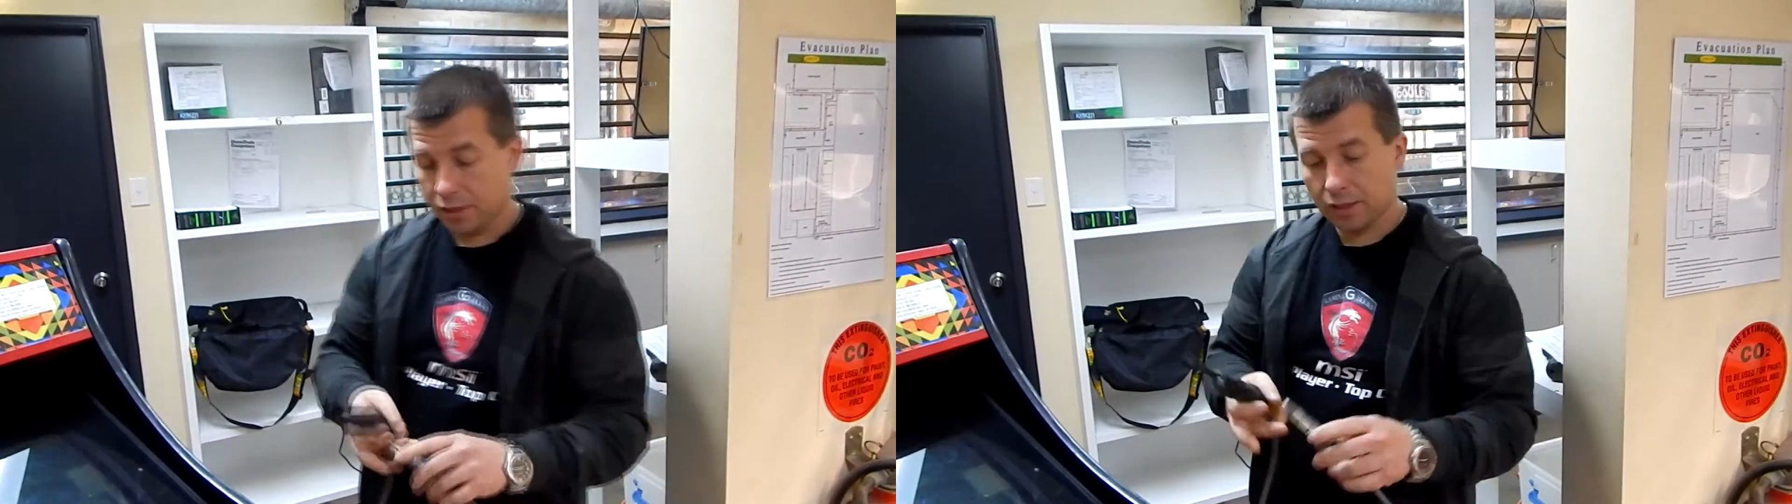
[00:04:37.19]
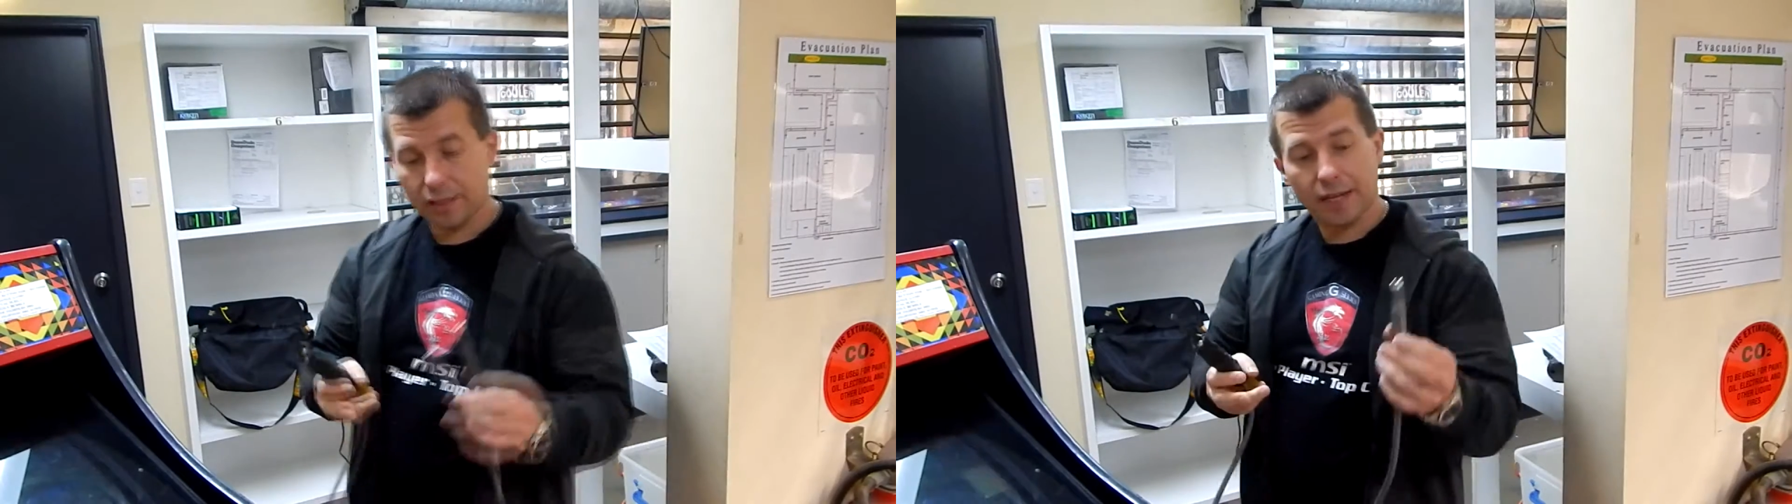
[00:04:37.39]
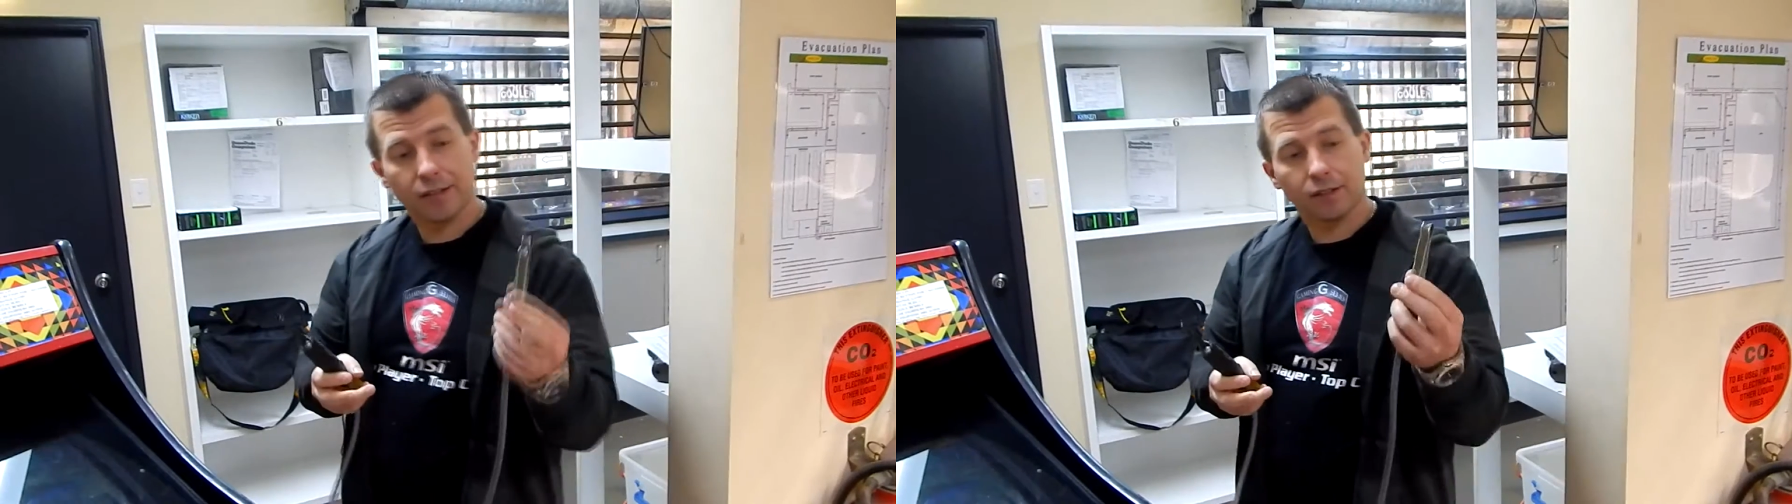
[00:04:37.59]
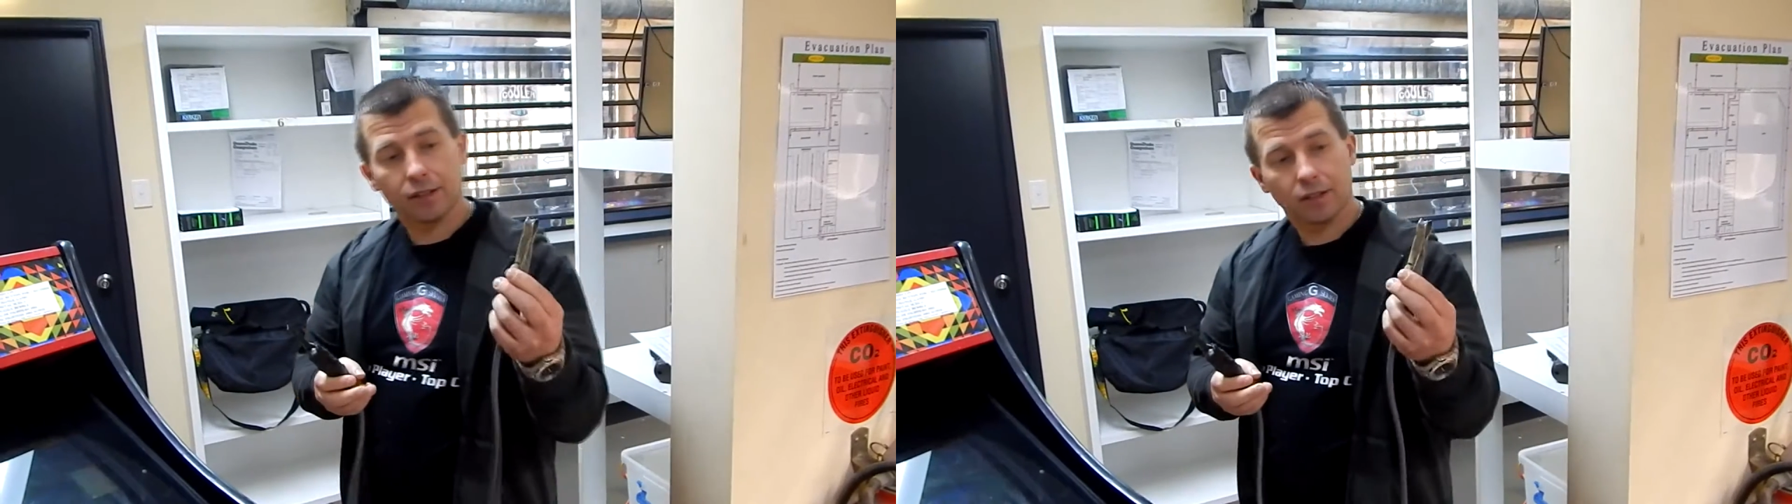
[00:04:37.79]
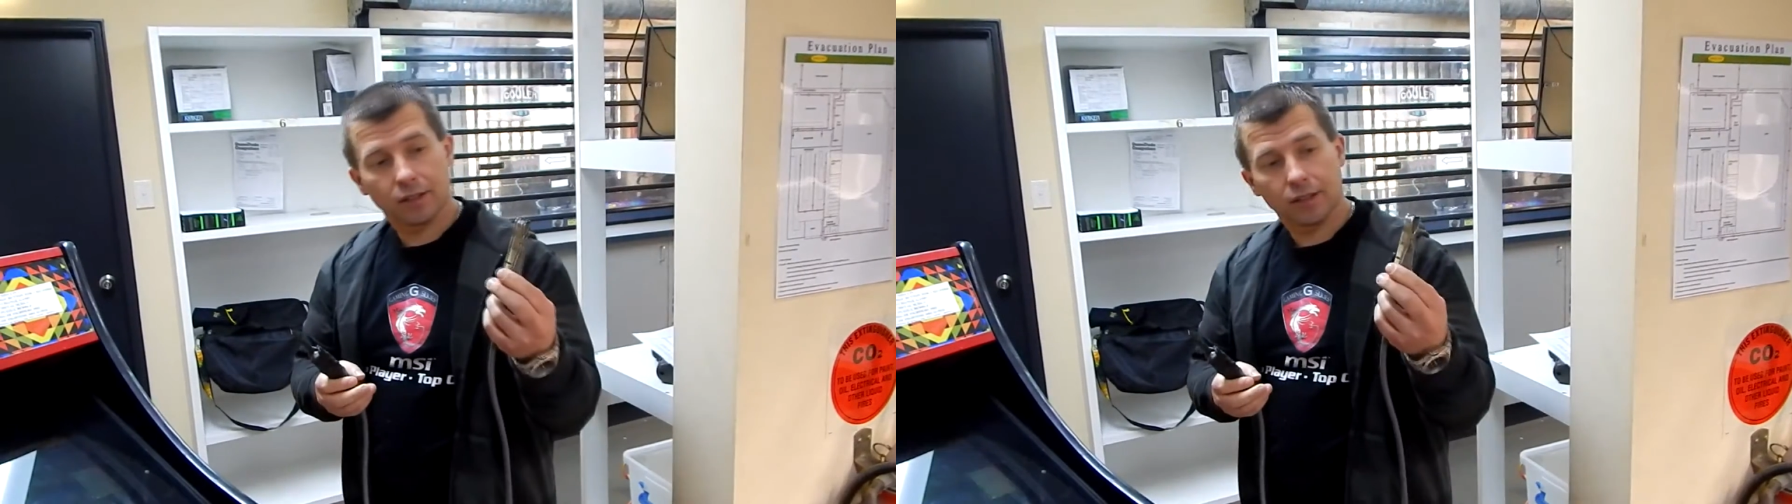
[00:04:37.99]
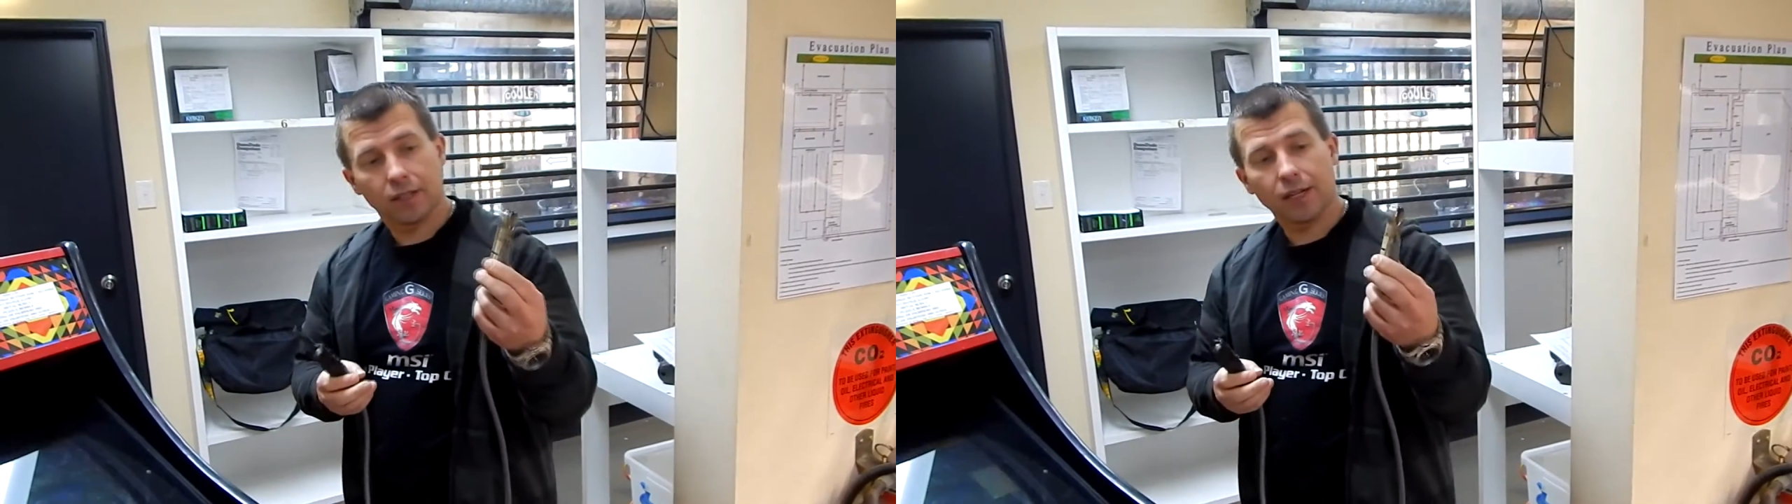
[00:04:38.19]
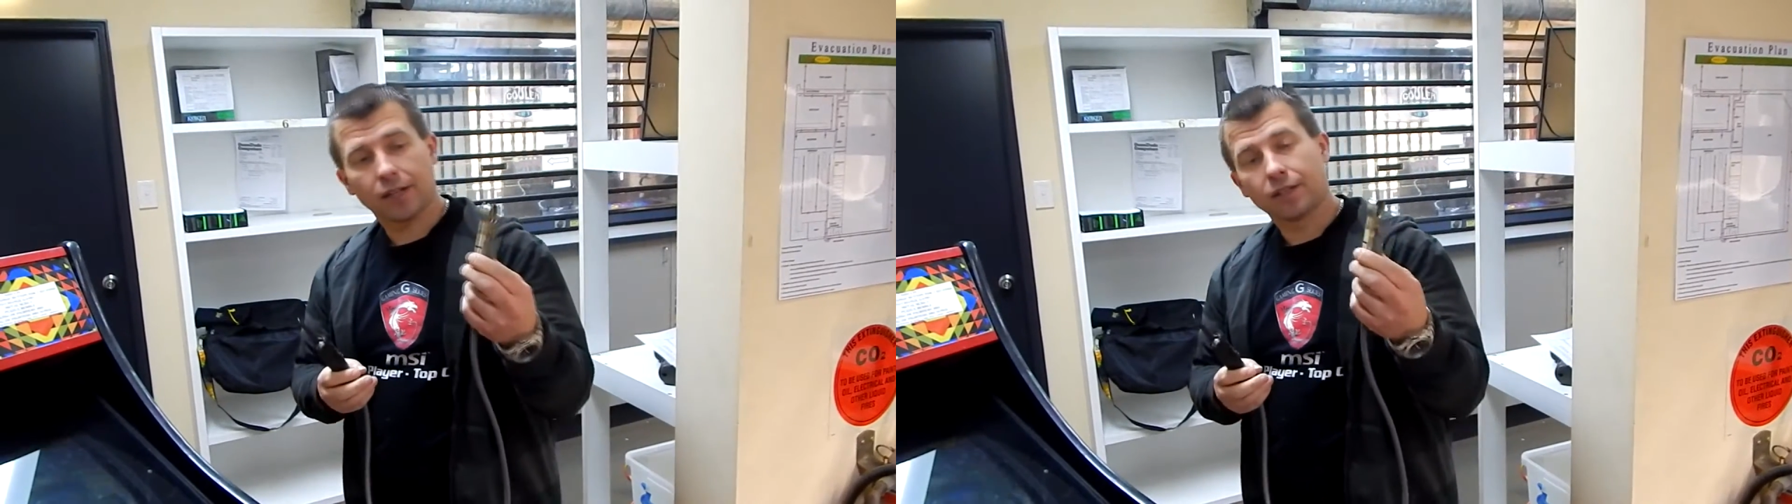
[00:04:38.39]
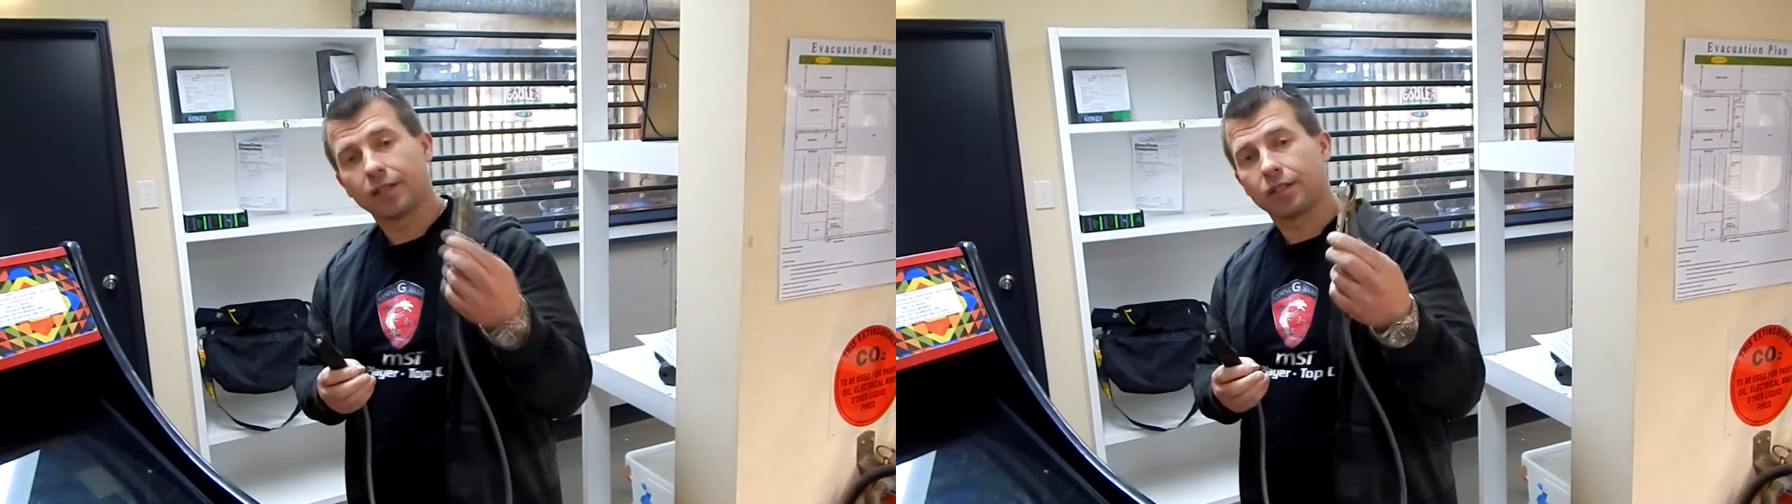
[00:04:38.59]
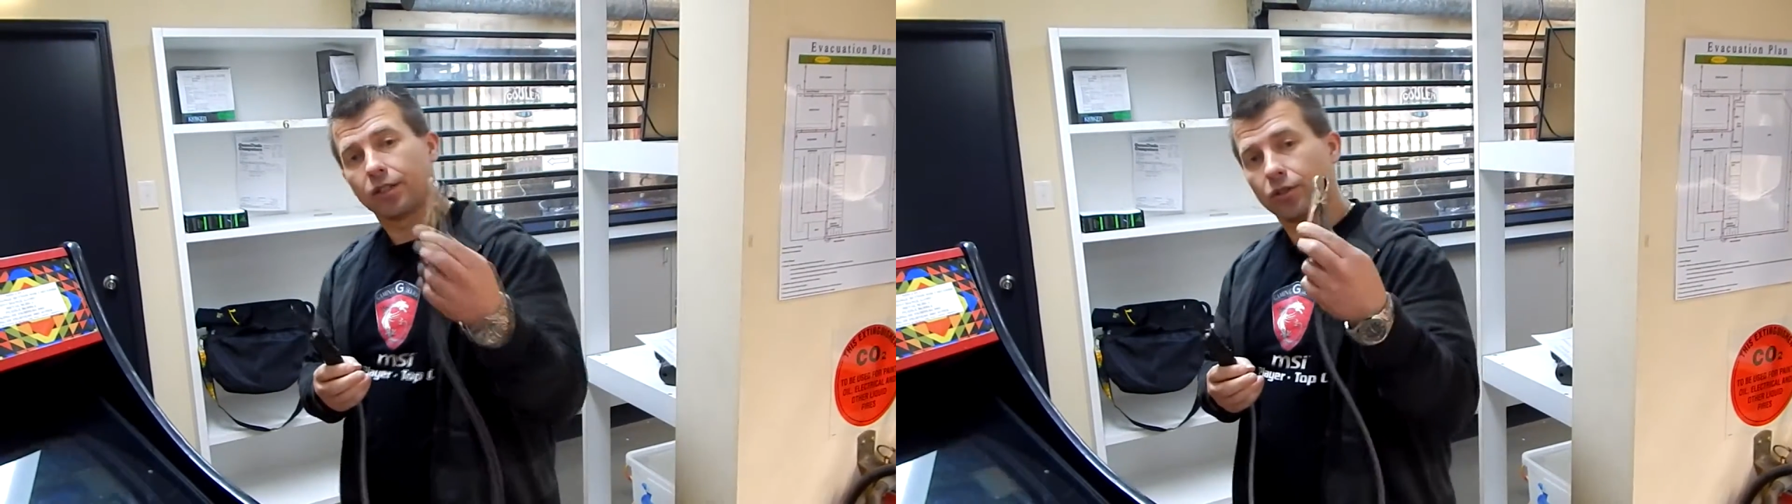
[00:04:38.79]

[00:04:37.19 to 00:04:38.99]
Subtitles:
Again, connect this